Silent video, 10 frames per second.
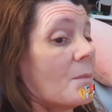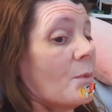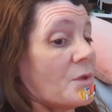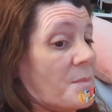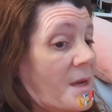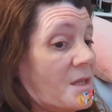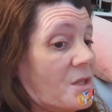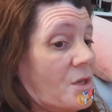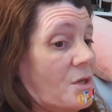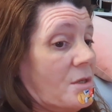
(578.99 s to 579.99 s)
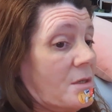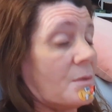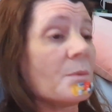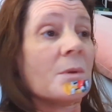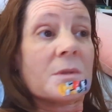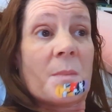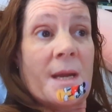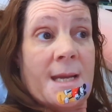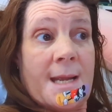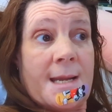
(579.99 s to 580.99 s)
What's my excuse? What's
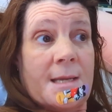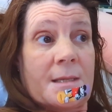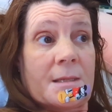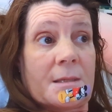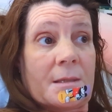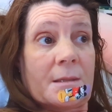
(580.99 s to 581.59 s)
my needs?